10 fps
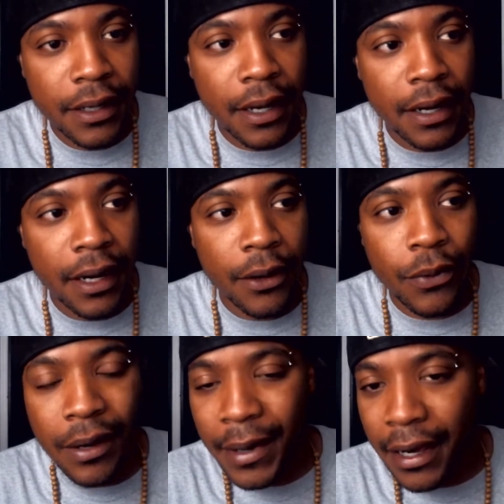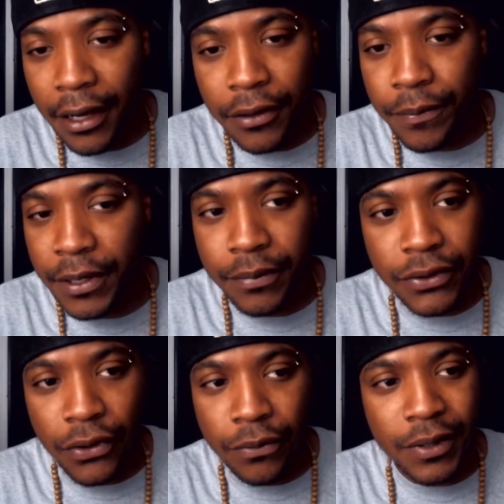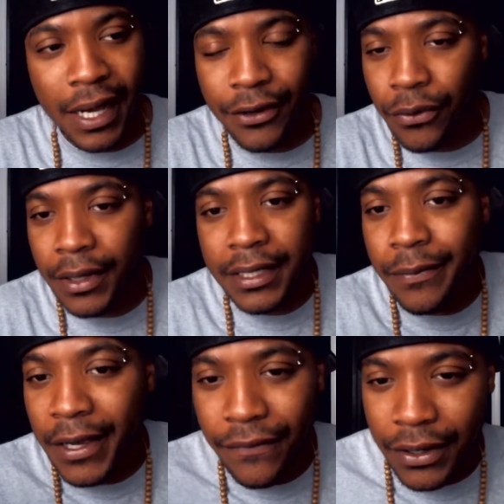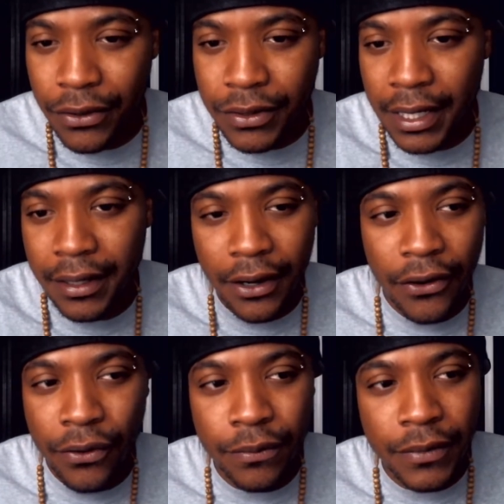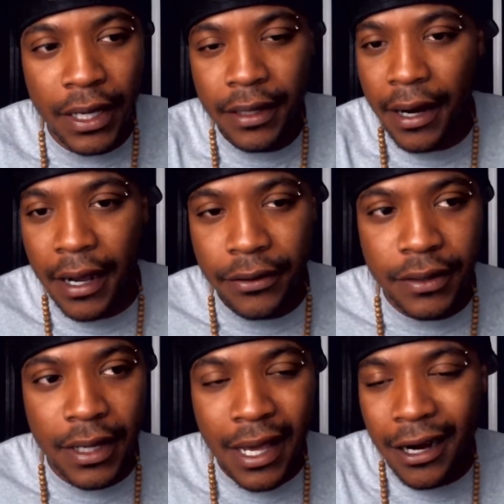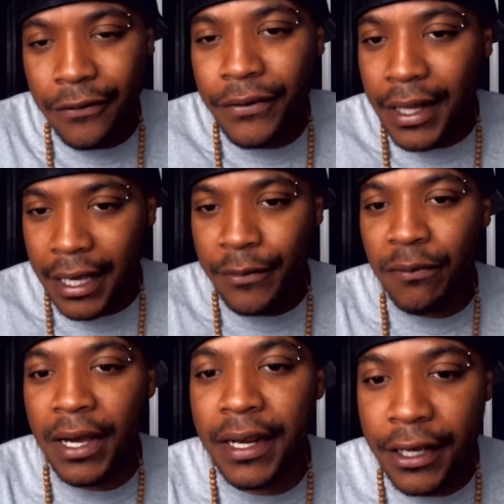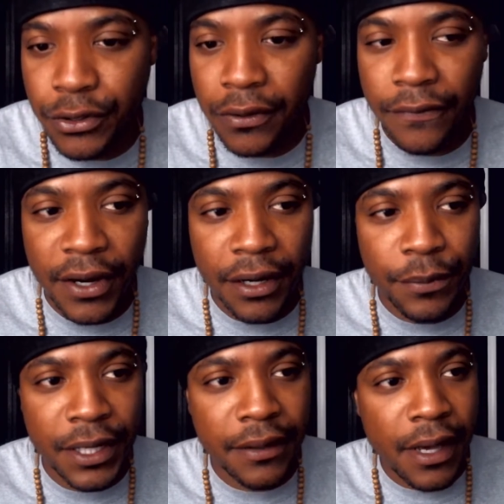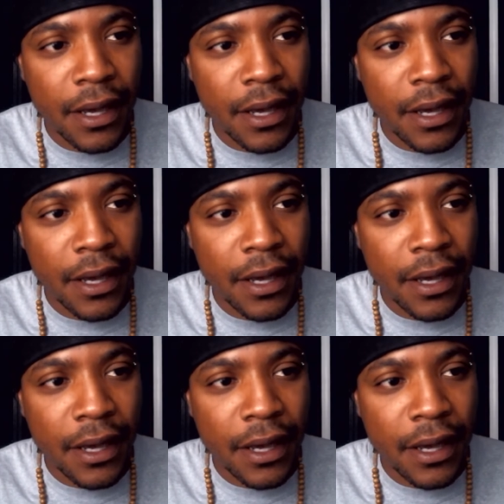And when I'm at other people's homes, I don't like to make videos at their home, at their house. I don't feel like I'm in my natural environment.